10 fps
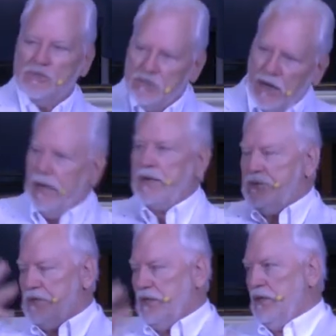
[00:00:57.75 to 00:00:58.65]
God
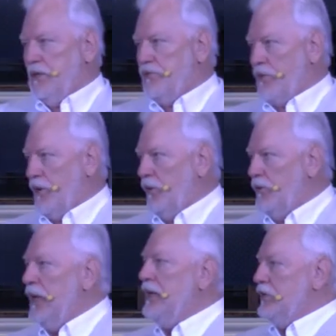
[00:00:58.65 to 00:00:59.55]
is in
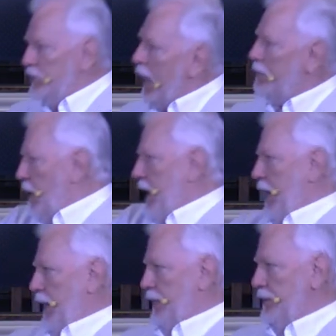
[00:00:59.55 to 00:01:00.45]
control, not
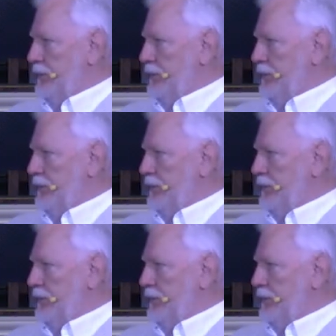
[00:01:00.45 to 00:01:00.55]
man.